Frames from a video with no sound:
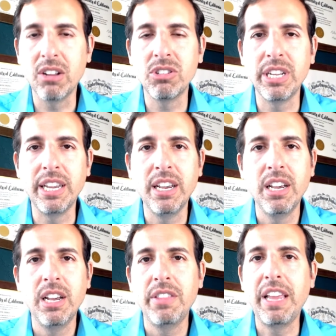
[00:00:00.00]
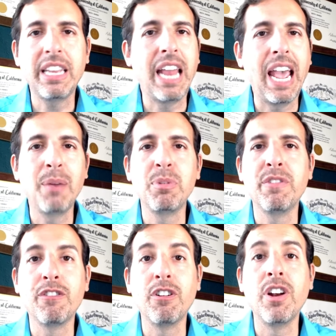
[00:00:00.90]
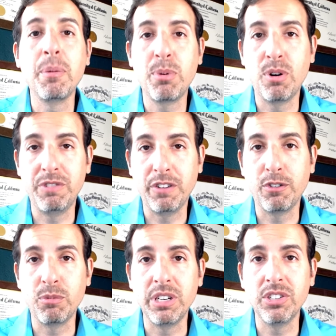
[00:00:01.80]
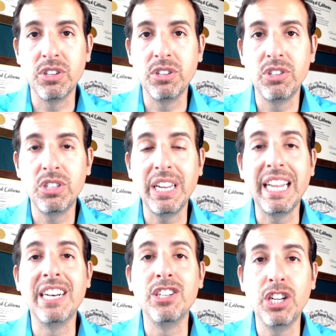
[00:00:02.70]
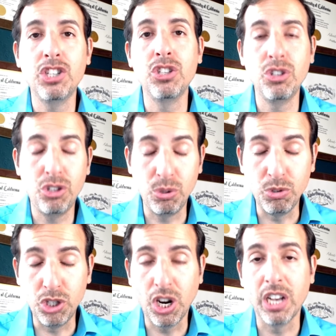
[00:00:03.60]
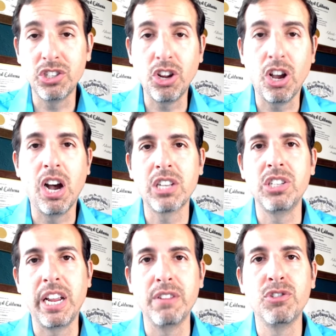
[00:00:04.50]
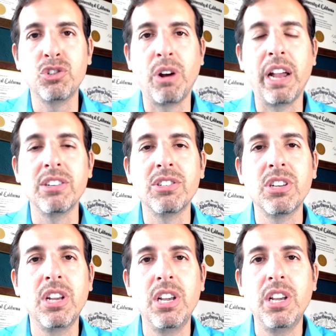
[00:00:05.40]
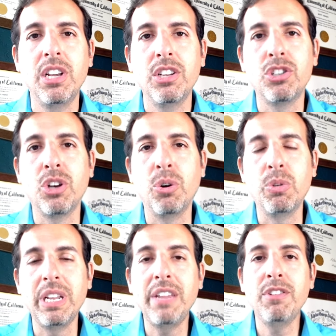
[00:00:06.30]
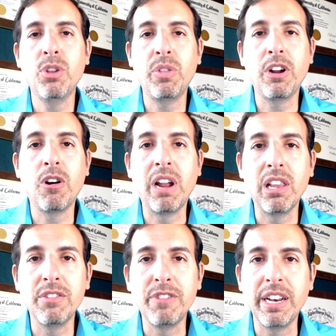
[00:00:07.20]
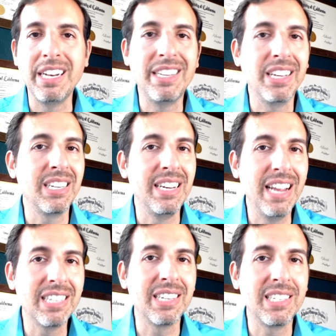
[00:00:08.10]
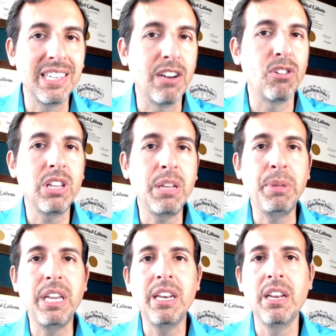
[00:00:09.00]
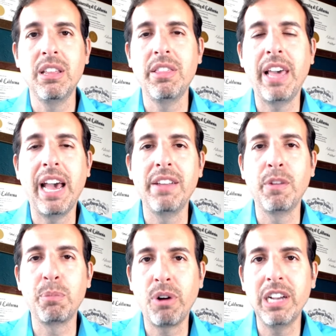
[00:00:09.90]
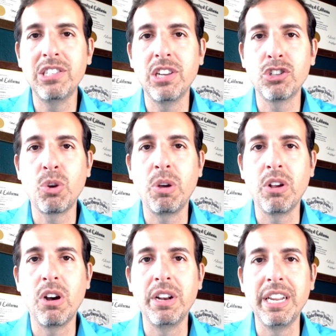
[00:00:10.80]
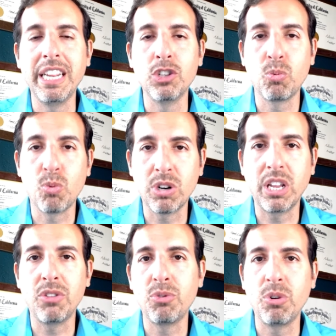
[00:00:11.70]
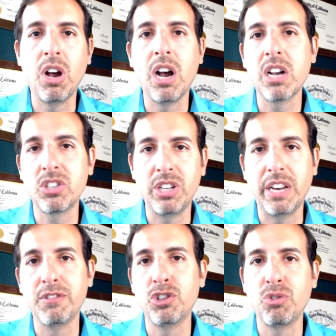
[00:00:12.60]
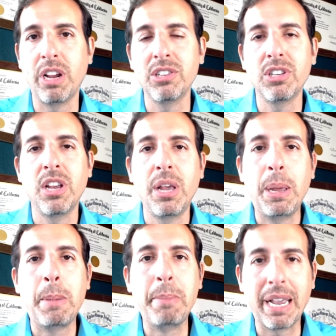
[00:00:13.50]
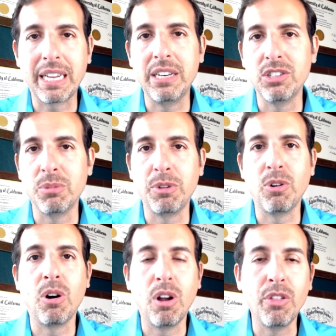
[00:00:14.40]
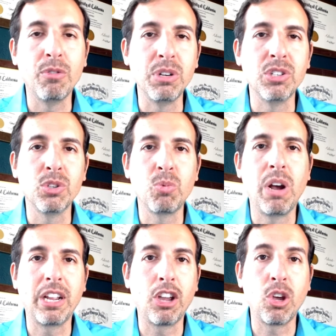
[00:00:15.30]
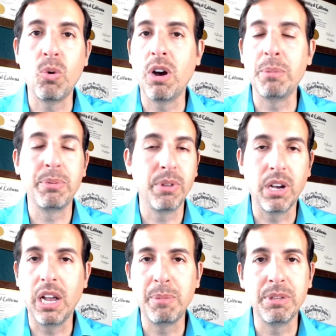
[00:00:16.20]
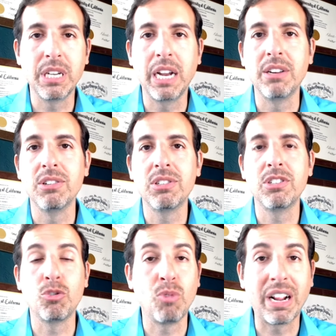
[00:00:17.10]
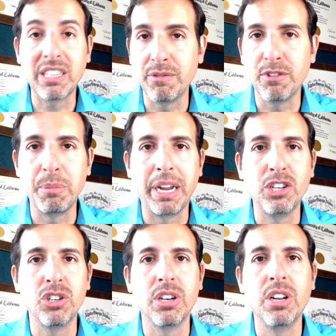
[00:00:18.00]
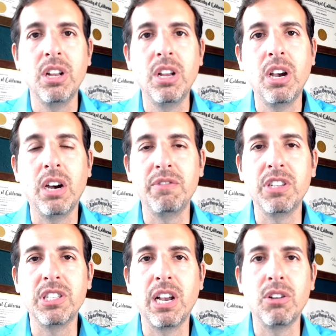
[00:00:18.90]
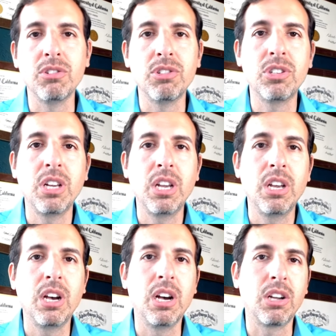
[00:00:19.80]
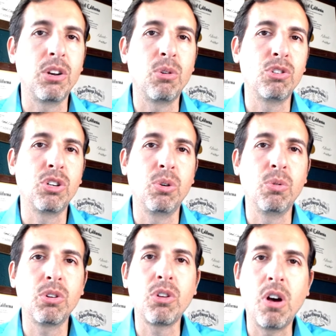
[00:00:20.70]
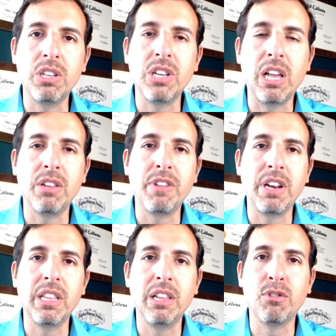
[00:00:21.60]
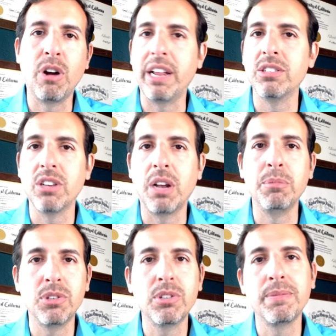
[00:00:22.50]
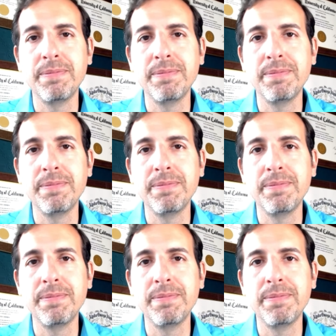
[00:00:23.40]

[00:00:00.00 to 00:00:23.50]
L T, they can happen for a number of different reasons in addition to just oxidative stress. So even though they are elevated, it doesn't necessarily mean that the process going on is working through an oxidative stress mechanism. There are other reasons why it could go up. Uh, hepatitis, direct inflammation of the cells uh, can also cause elevated liver enzymes.